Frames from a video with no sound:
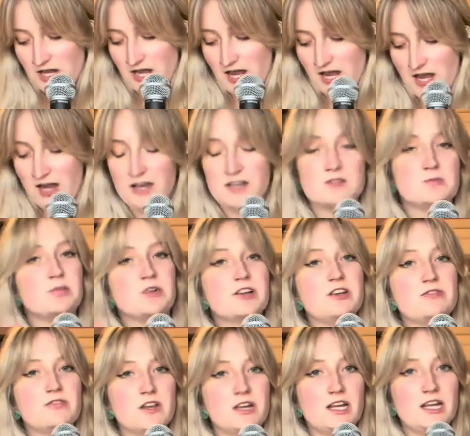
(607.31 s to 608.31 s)
as
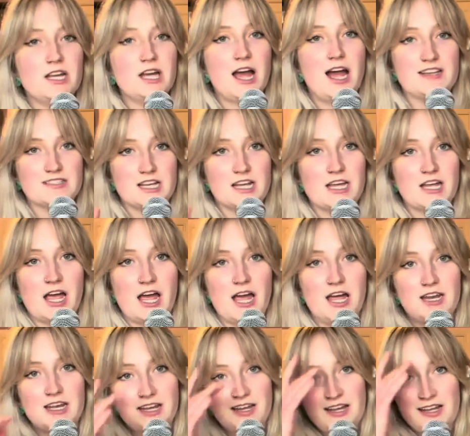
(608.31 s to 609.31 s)
briefly as I
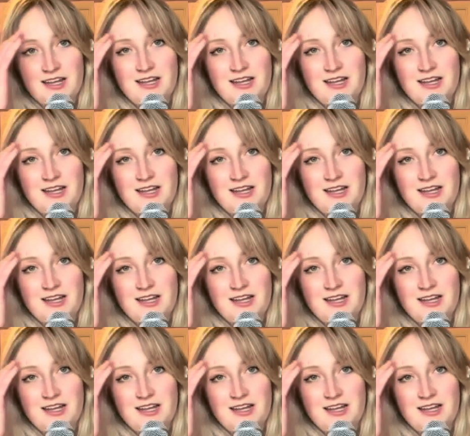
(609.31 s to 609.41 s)
can.